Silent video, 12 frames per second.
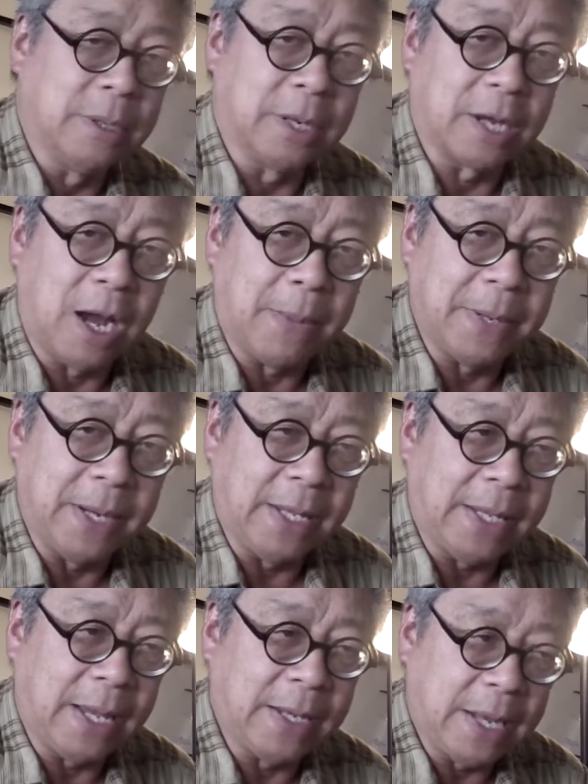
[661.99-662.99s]

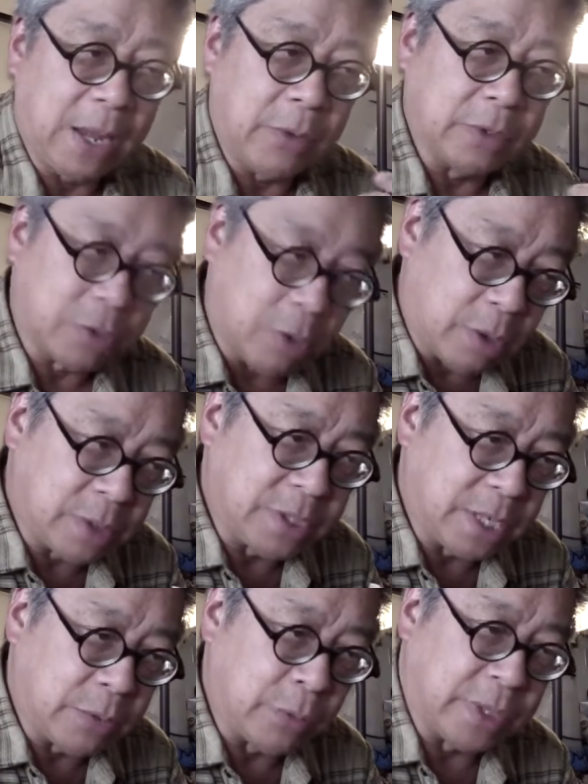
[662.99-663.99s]
accommodate that, and that was all
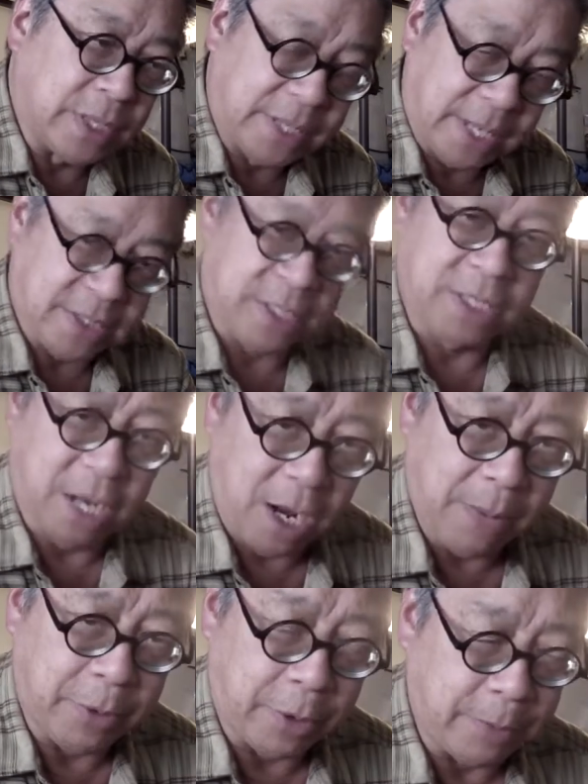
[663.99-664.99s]
done with a
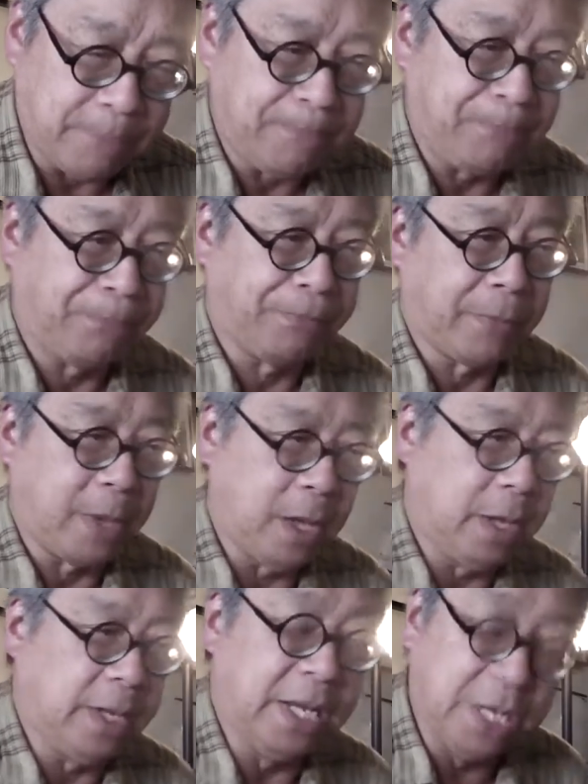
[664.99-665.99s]
densitometer
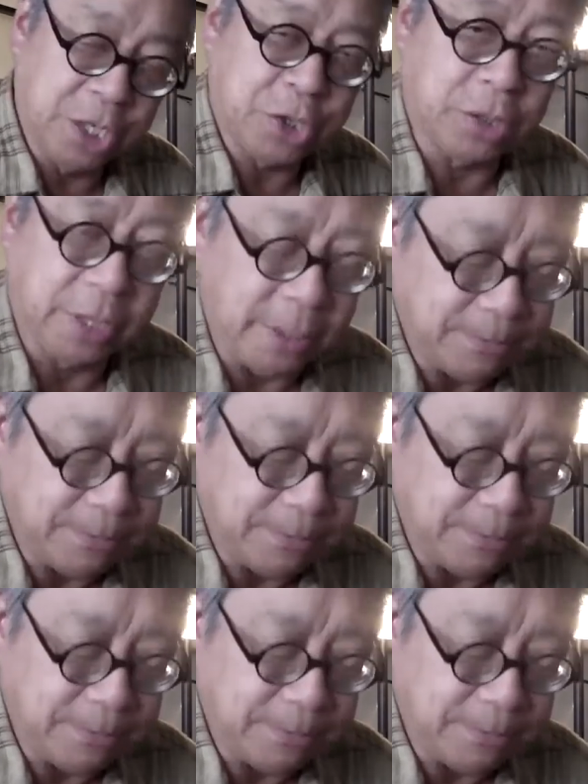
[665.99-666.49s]
uh, initially.